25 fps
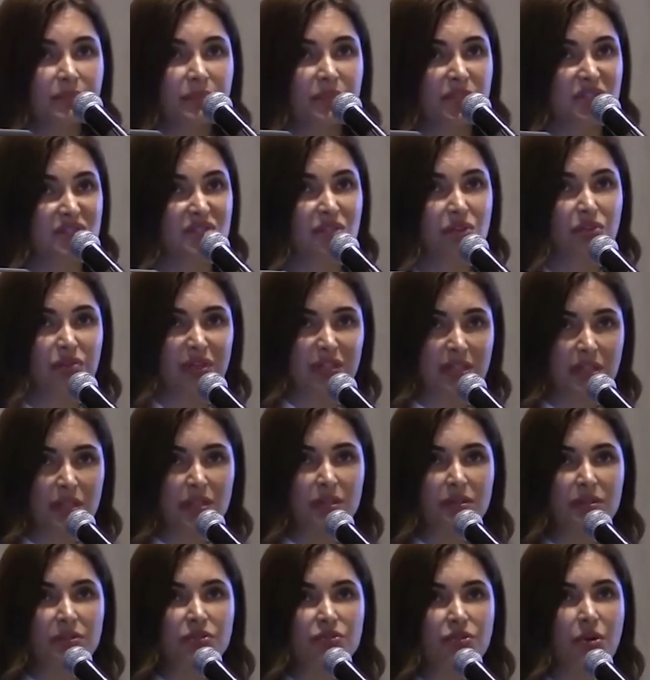There's a
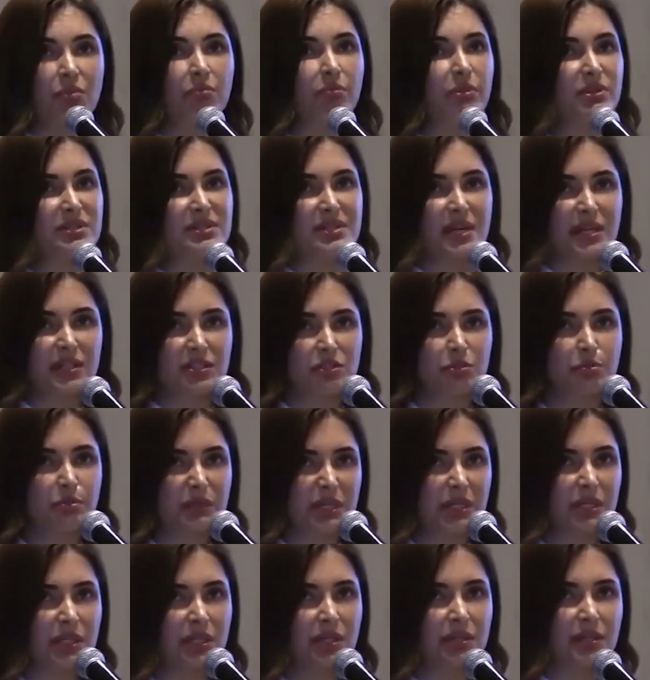critical
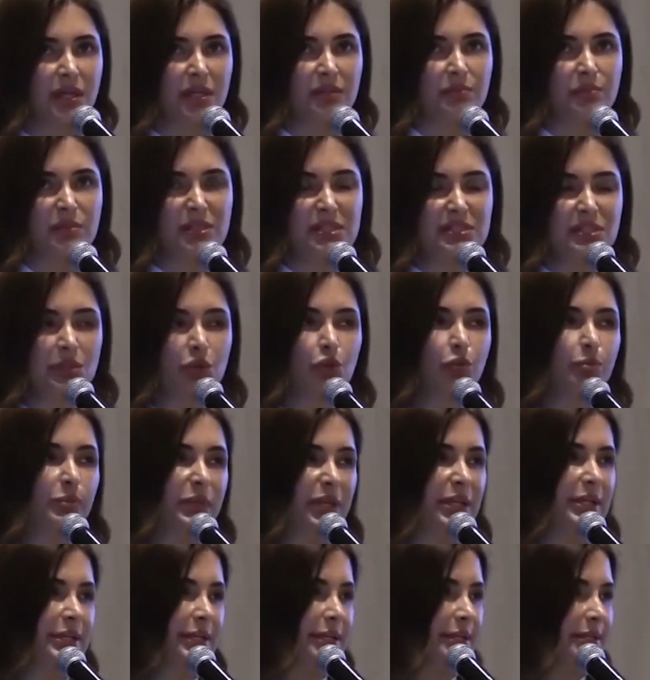thrombocytopenia, that means low
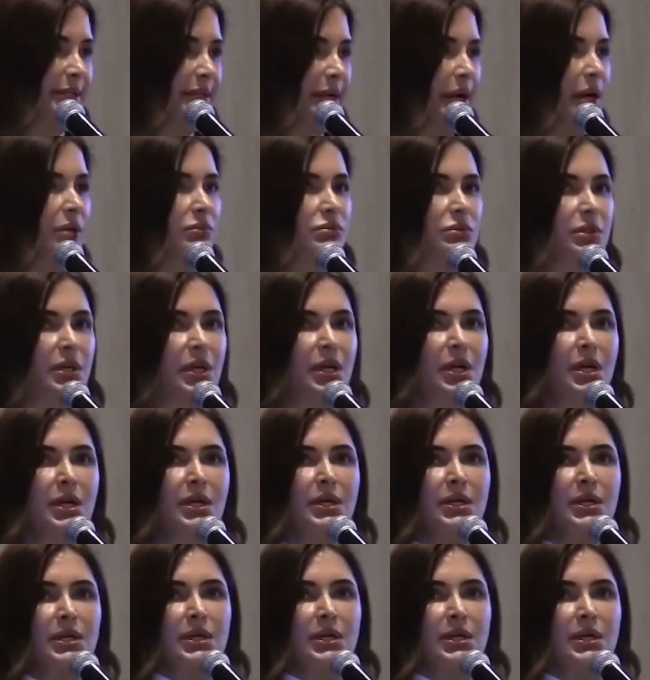platelet count.